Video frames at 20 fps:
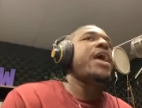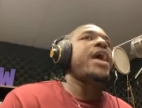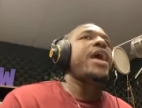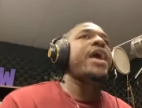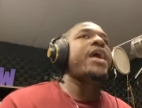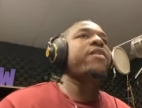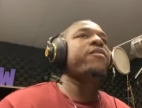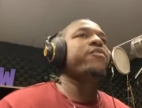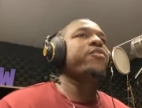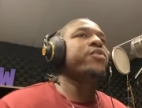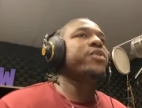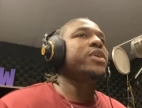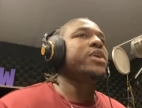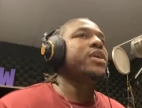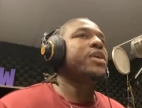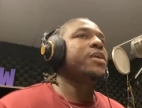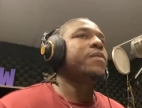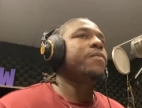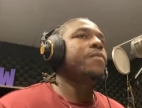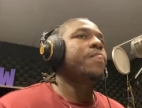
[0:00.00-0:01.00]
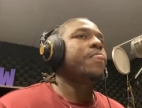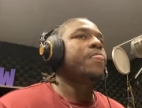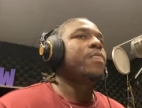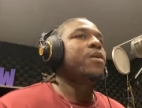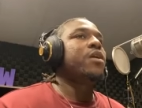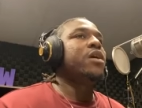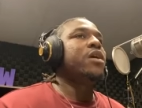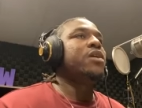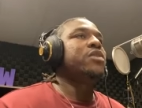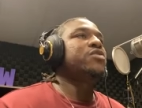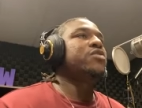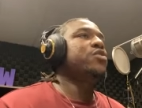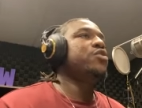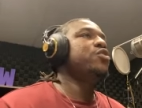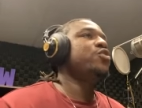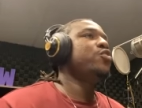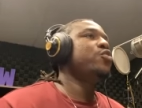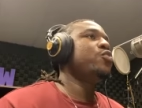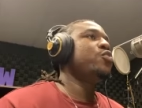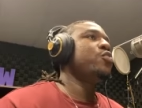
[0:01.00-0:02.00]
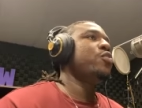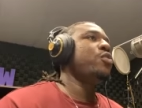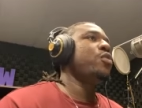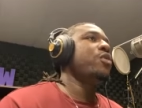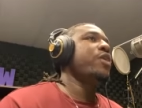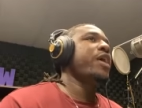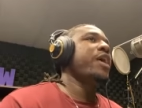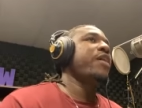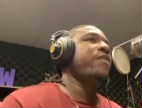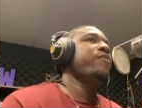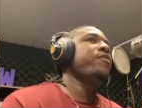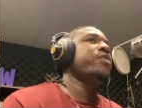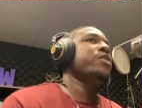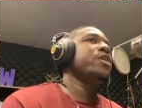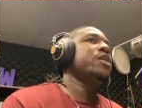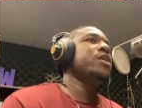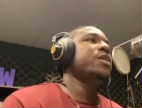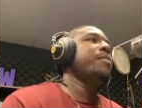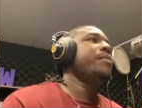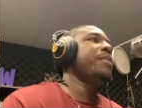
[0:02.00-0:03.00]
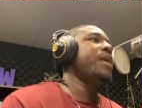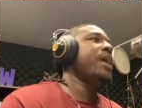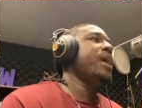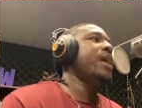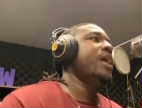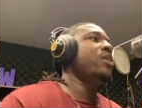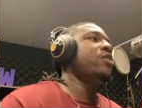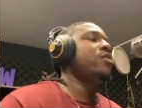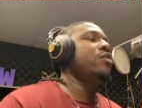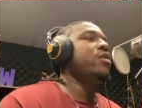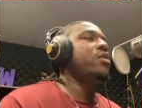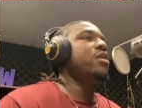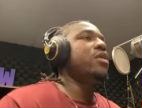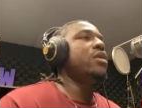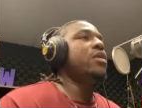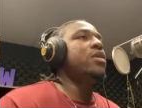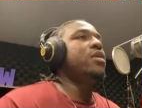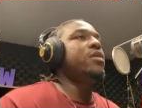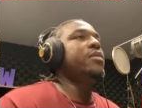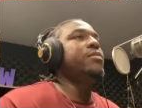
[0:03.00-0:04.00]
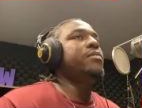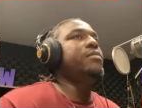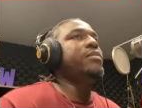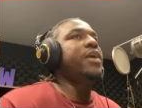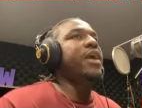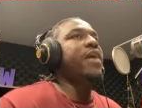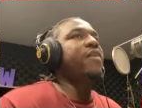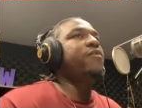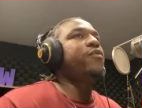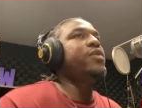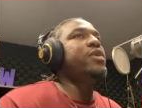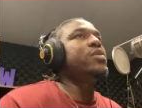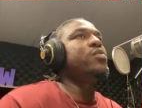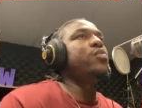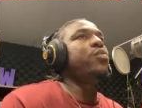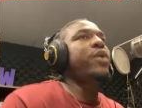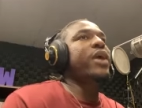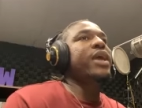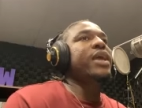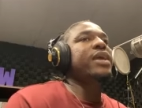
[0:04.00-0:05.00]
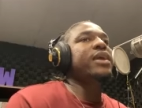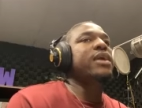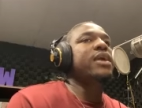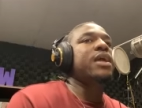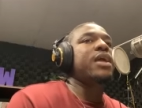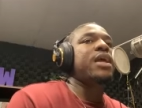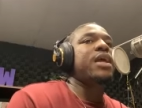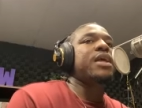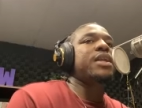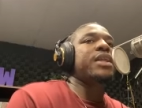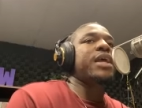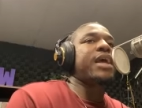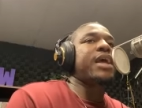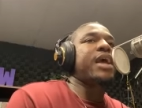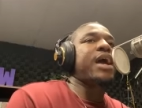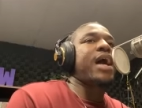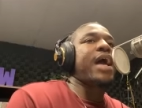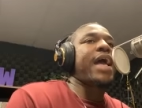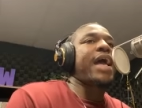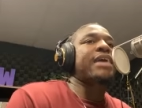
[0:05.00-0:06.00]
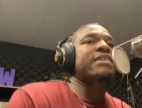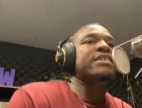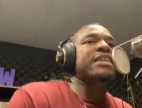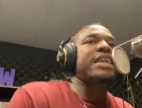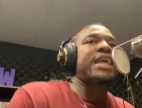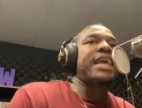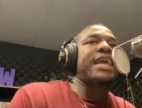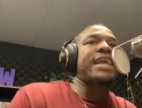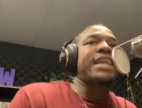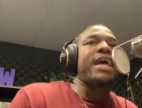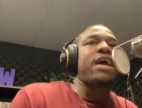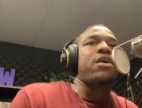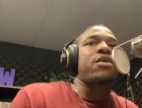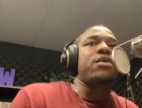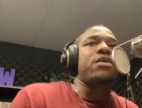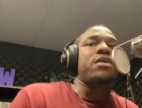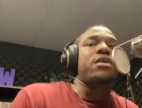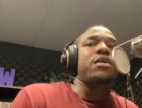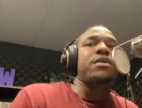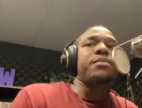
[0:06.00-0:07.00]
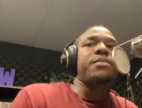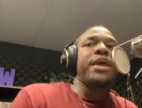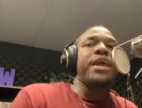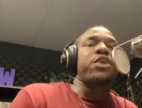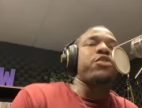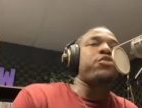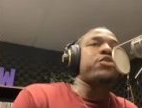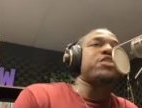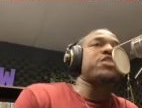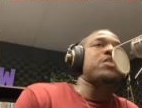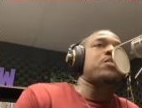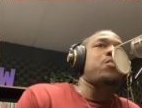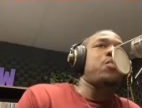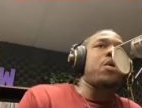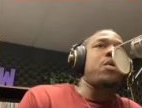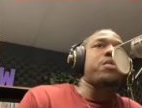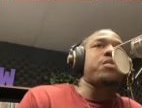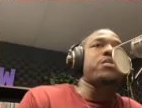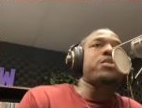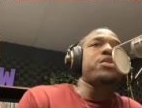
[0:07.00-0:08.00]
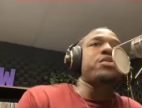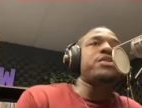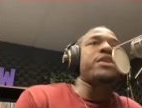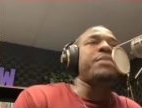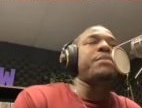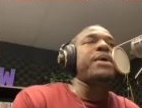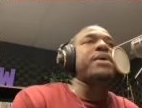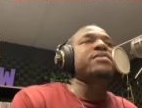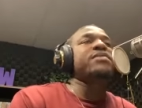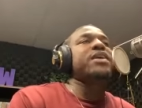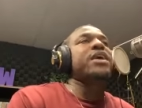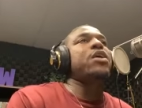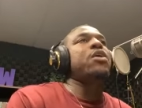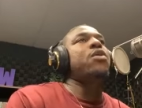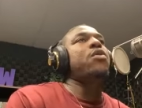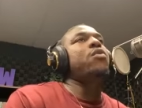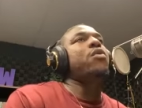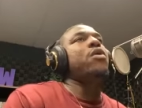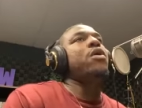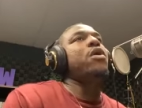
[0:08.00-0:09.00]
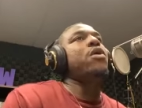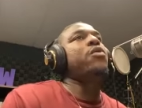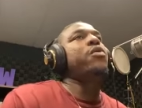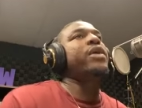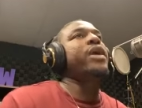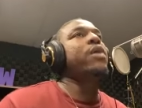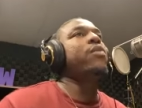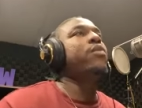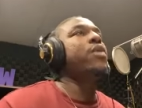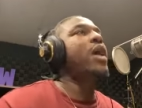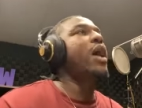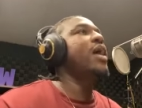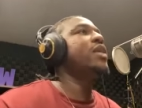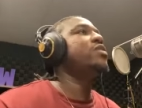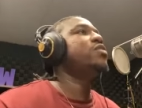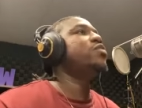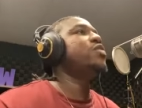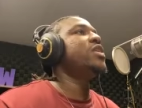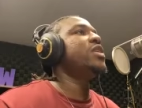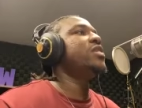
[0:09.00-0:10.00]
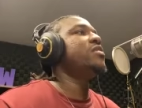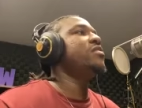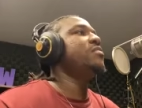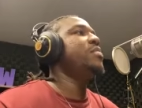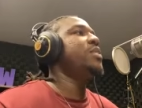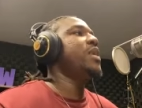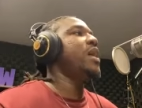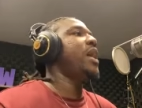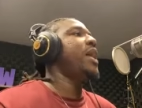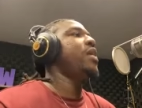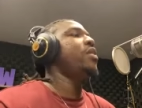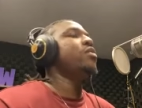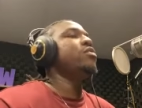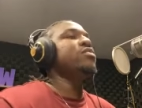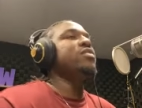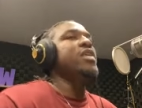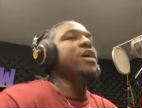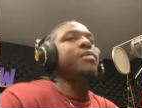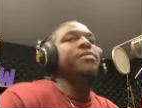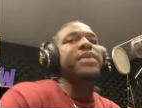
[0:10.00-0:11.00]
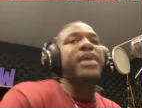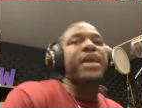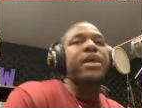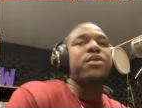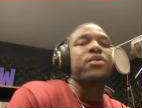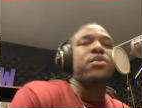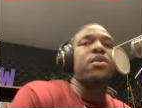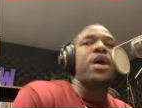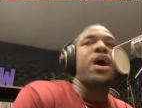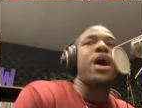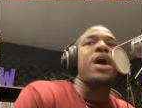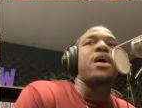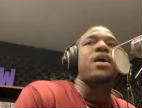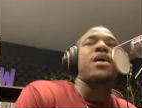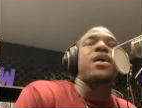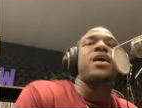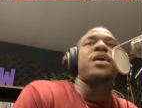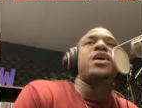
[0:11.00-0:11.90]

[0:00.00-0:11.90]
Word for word: every to statute or every command or um, every way that God has laid out um, a Christian walk. You know, they may say, "Oh, okay, well I do this, but I ain't gonna stop that," or "I